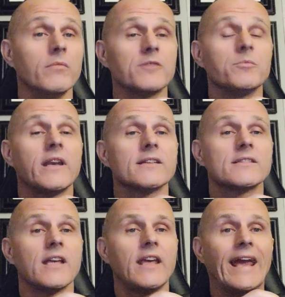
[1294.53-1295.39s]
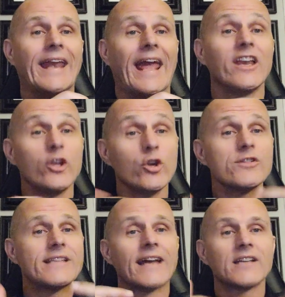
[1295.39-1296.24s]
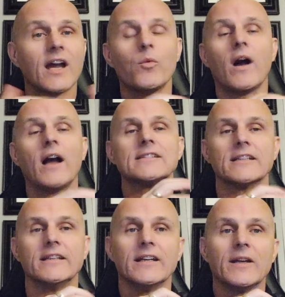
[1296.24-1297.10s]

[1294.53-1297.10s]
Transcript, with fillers: as many as they can and use that time wisely.